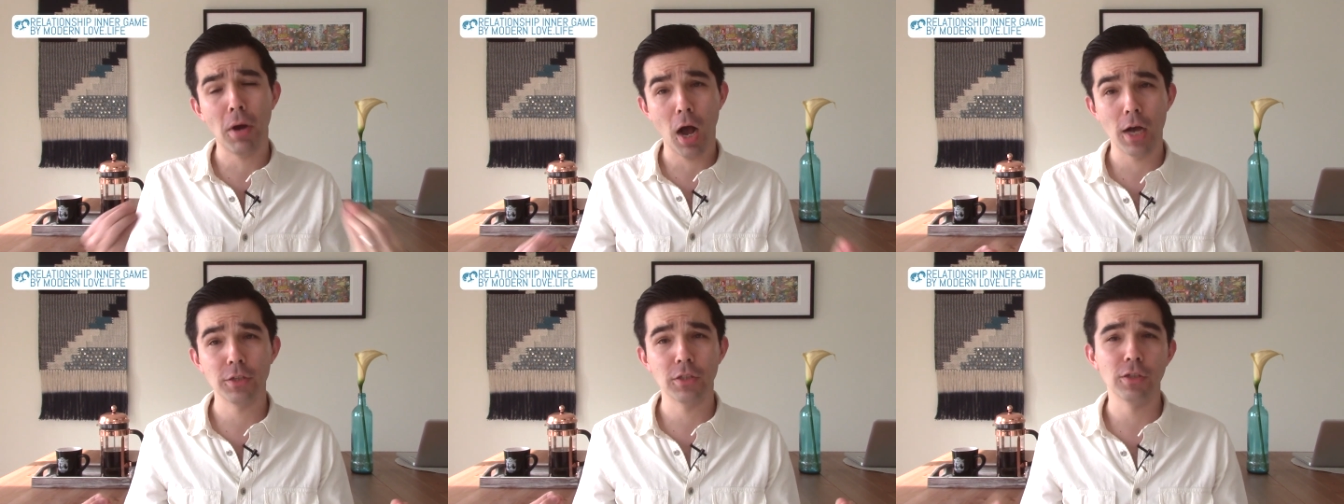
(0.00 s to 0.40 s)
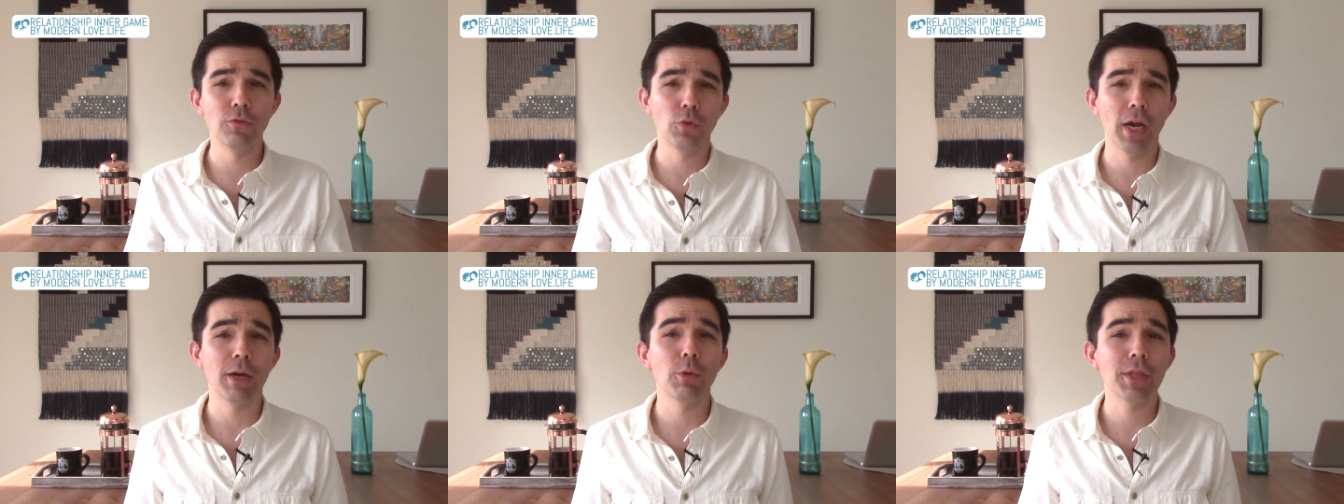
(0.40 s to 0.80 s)

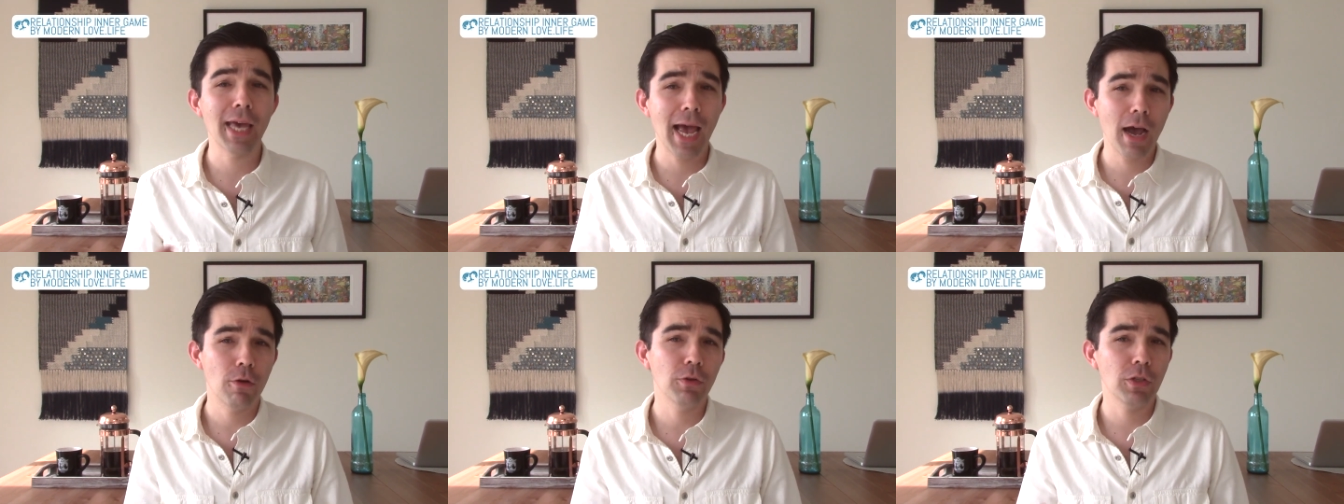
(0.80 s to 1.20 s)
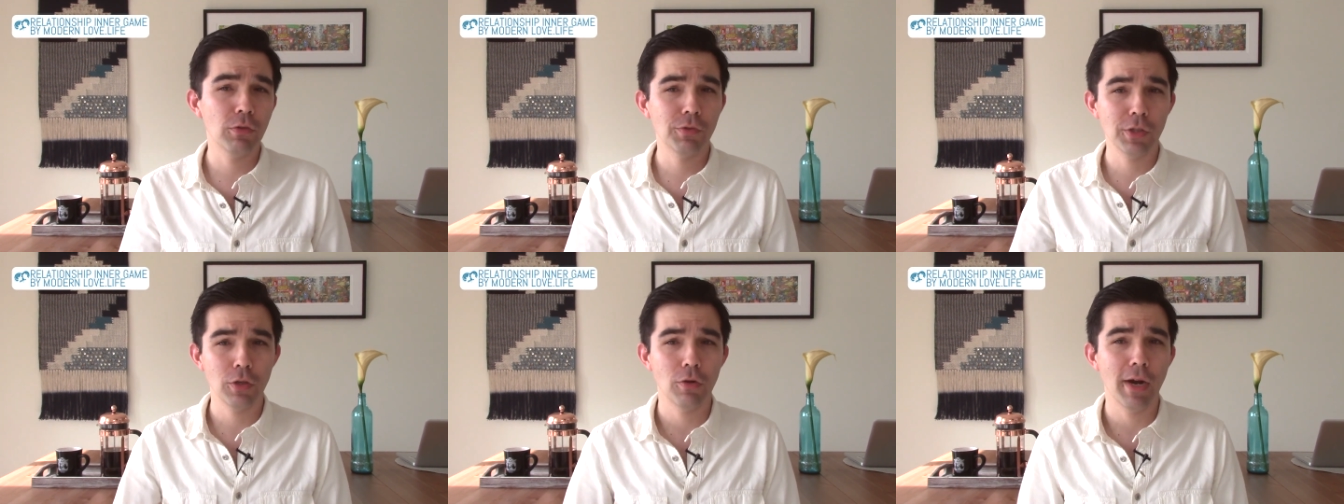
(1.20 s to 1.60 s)
positive way without
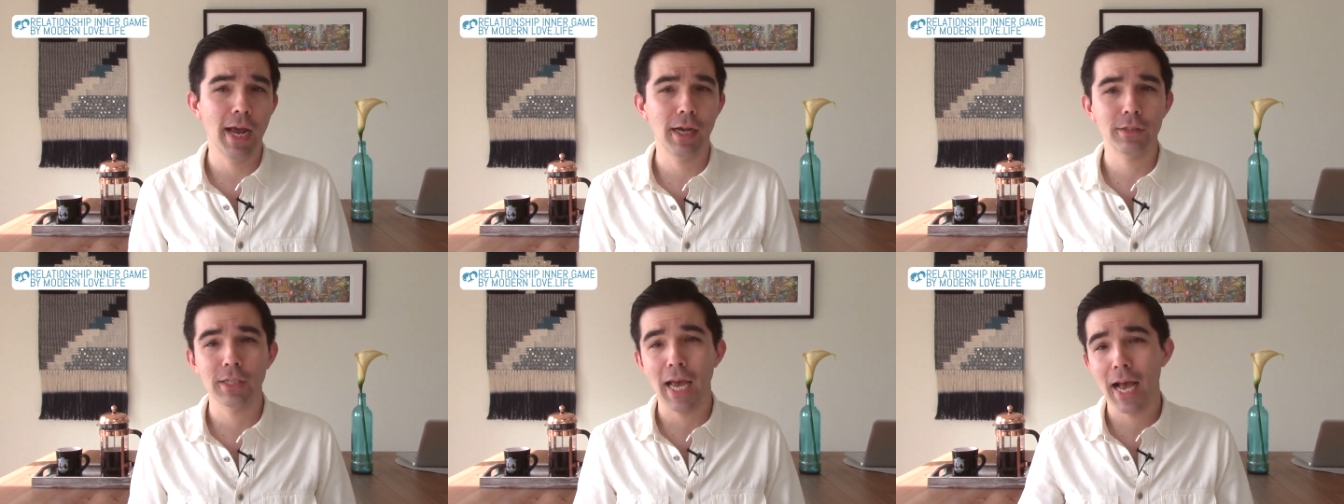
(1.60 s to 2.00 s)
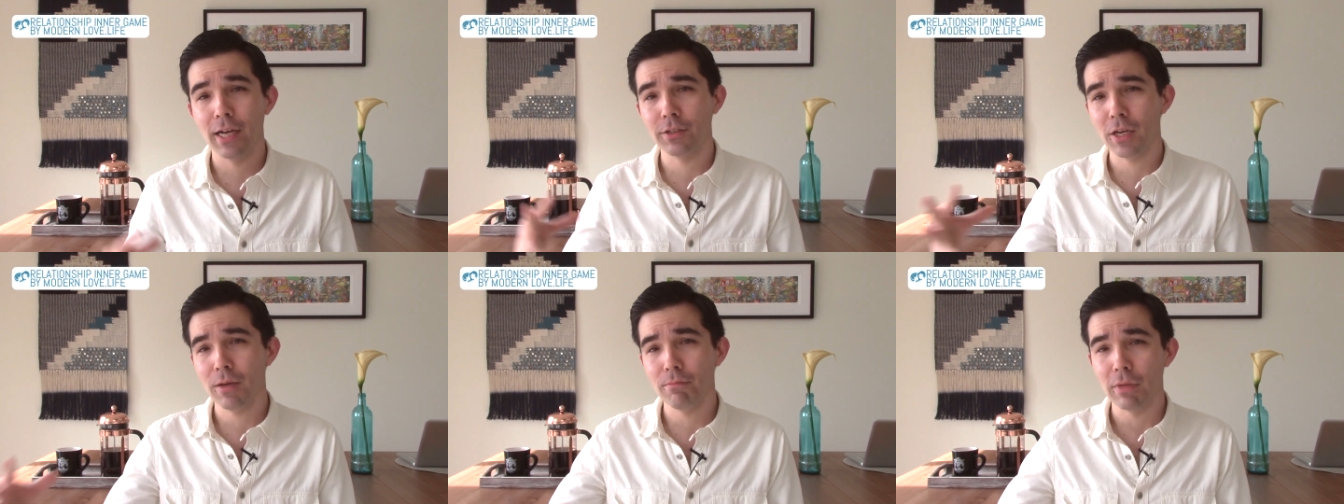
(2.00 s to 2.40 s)
using your ex
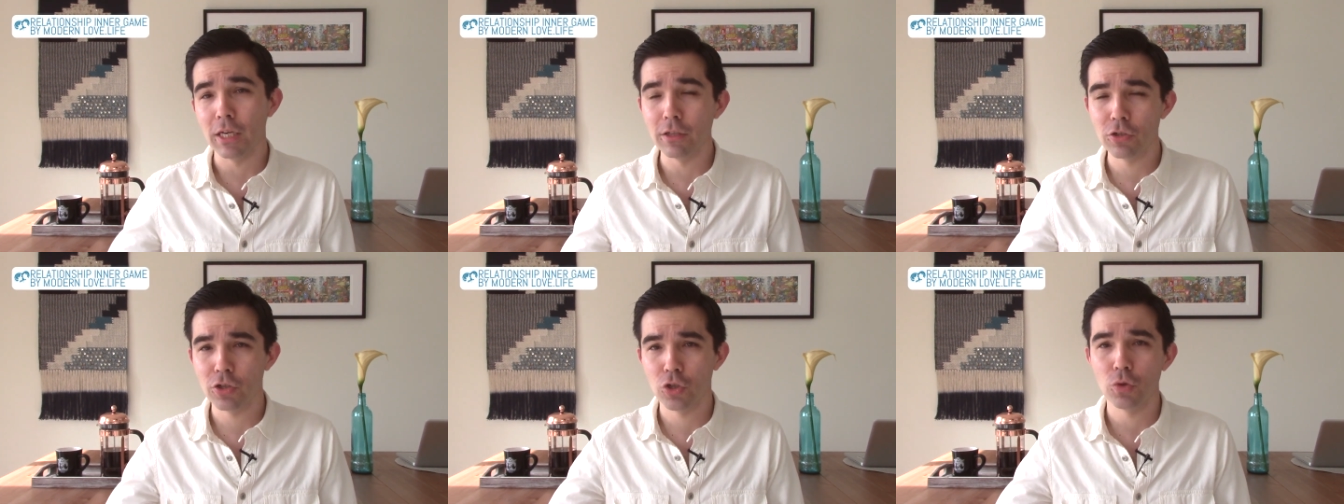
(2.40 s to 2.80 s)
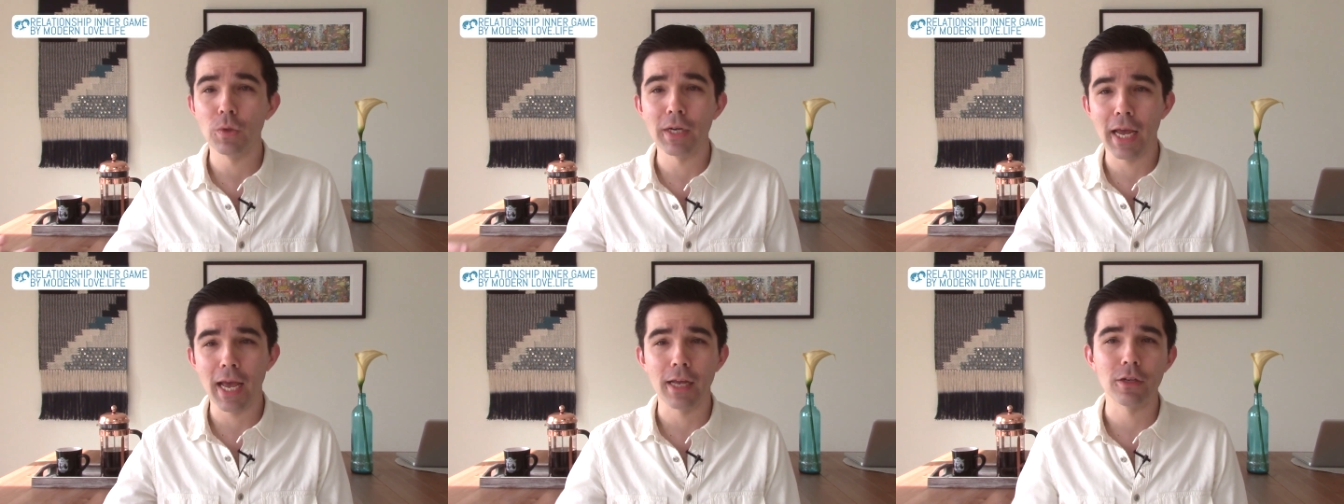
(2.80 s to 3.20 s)
as a means to
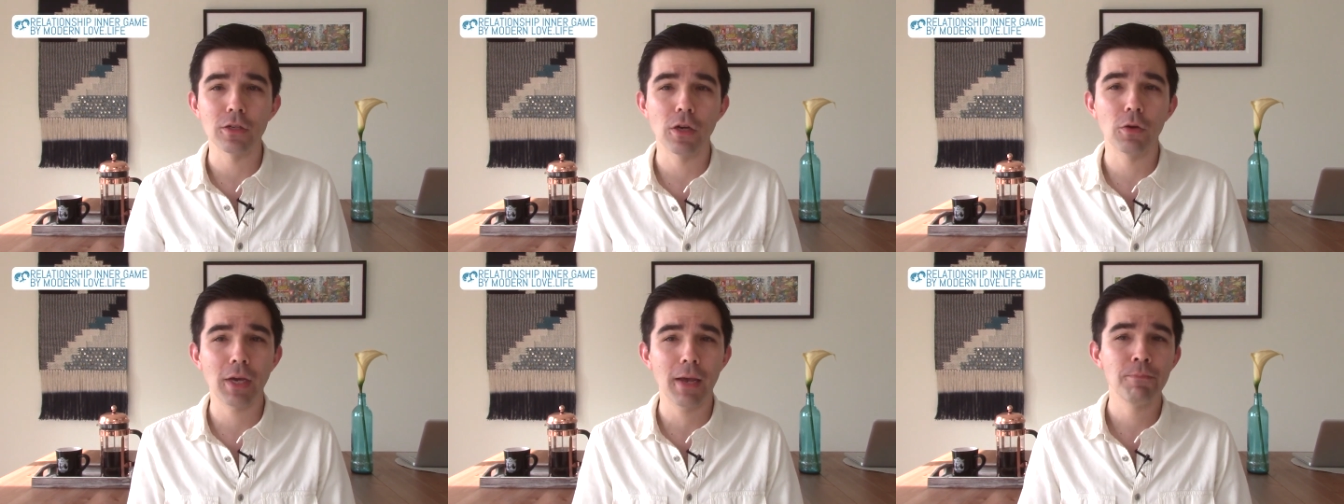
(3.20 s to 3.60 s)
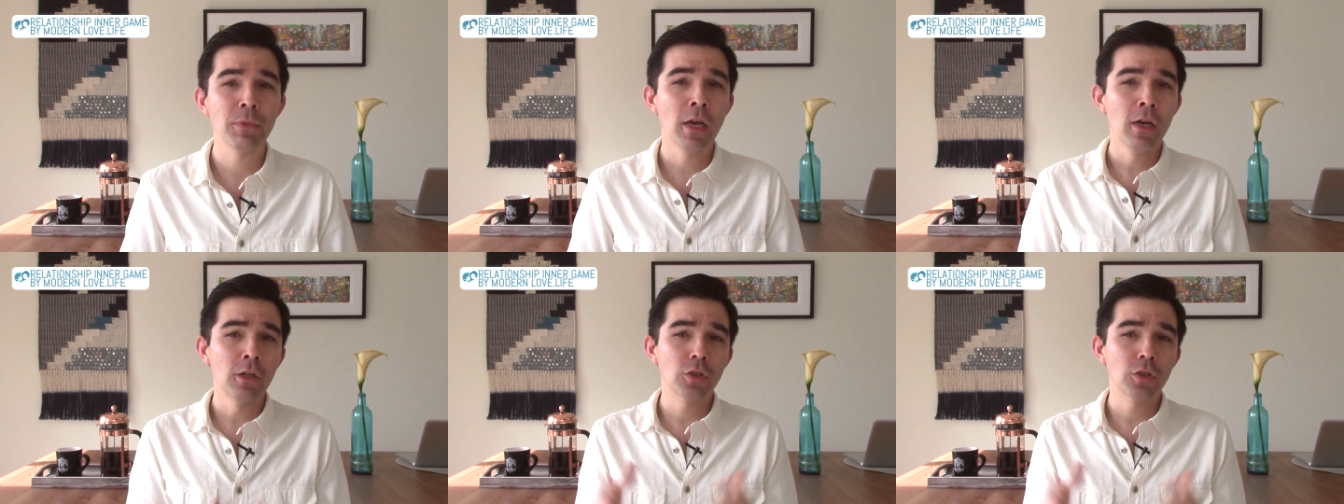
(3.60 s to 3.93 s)
an end. Okay?